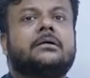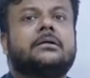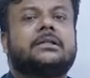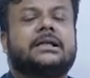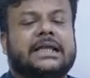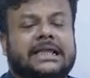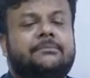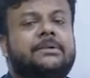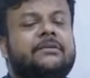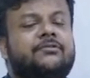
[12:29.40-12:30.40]
the
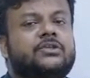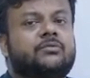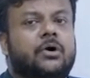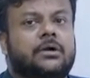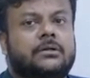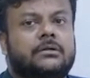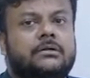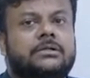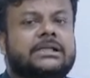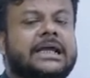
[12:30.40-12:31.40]
type def is
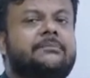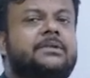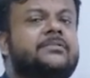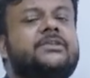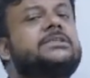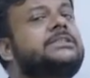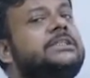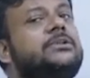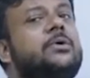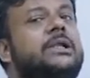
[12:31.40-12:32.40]
what? Type def is a
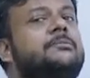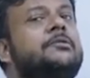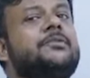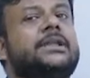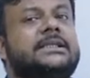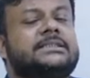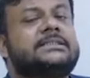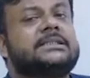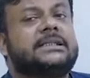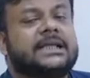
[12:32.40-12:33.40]
synonym of an
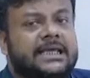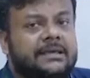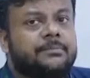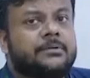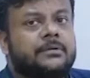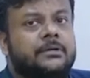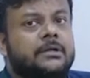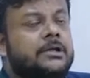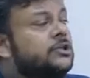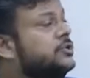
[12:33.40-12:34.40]
existing type.
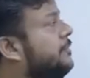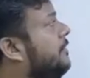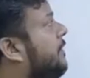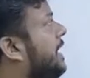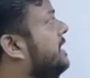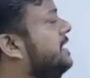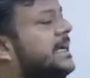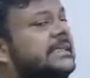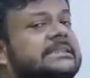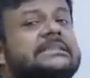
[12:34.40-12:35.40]
So you will find that
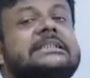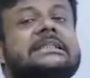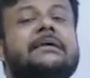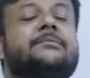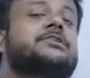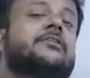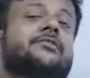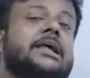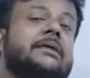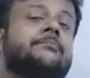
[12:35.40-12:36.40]
the existing type is of
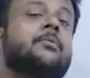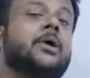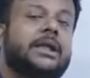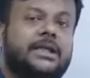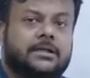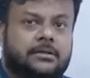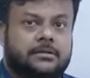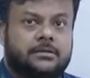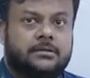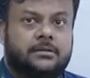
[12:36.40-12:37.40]
type
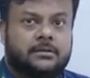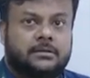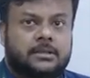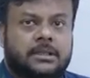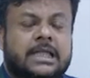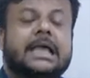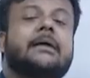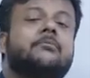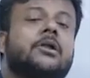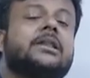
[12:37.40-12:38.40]
pointer. I
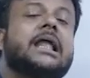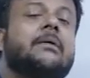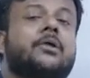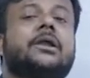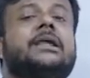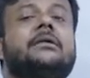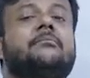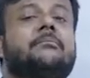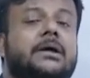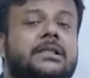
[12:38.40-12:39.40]
am not
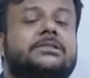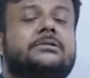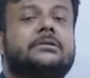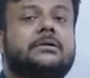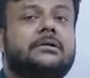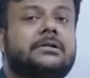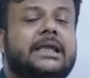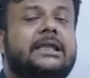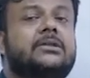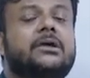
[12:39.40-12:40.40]
elaborating much
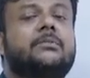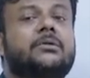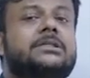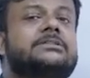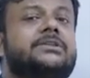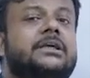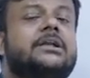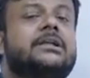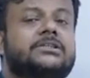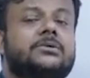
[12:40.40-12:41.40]
right now about this v
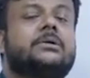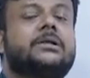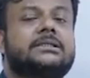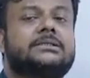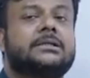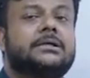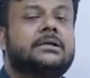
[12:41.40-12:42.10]
underscore list